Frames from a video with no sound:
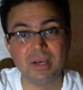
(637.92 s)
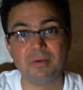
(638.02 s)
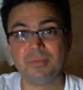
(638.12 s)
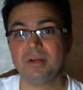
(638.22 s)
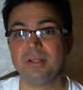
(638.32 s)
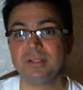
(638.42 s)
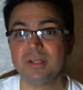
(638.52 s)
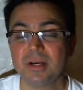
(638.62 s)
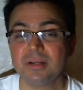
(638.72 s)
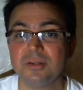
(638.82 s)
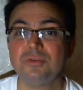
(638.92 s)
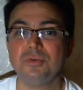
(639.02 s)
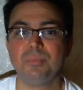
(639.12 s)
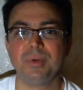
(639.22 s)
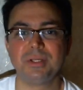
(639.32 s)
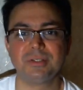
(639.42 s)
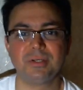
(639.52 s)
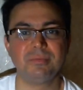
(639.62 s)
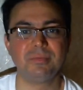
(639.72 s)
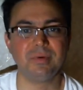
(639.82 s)
out there is not the true
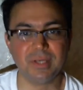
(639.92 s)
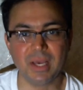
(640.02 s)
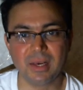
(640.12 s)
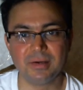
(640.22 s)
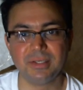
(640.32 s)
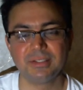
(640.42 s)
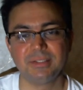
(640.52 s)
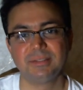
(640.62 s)
picture of the reality.